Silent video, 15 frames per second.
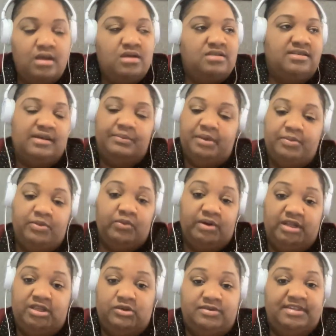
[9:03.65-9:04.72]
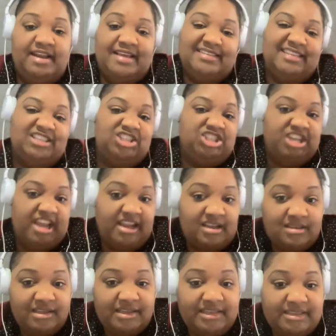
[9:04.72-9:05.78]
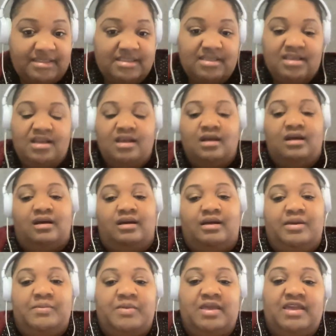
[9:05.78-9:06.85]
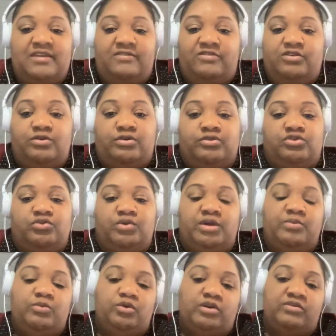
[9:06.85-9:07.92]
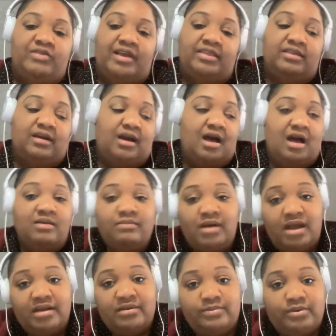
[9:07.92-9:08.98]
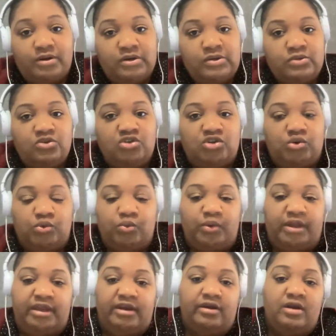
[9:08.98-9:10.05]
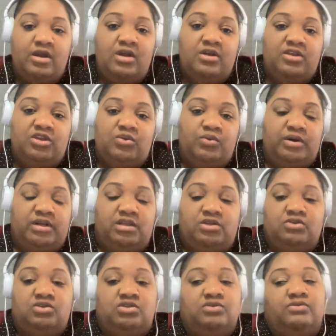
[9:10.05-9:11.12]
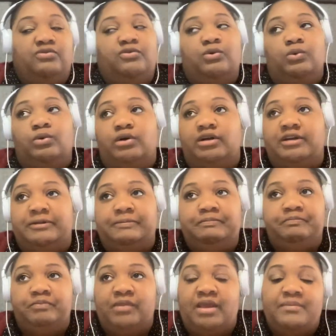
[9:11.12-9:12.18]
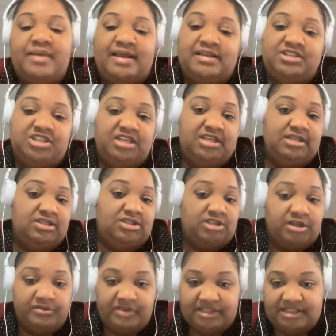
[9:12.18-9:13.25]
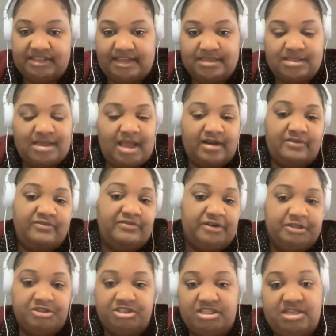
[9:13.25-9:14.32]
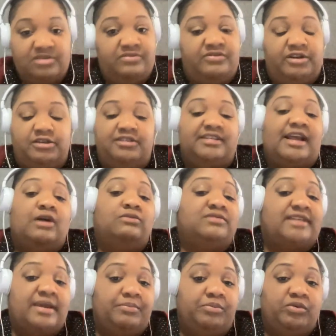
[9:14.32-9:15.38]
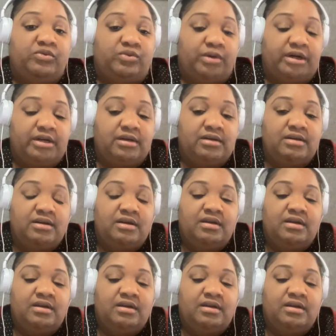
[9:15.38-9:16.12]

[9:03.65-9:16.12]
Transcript: Some people want to use it as a checklist. If you're doing more of like the Kanban approach to where you want to use it for managing service desk, kind of first in, first out type of work.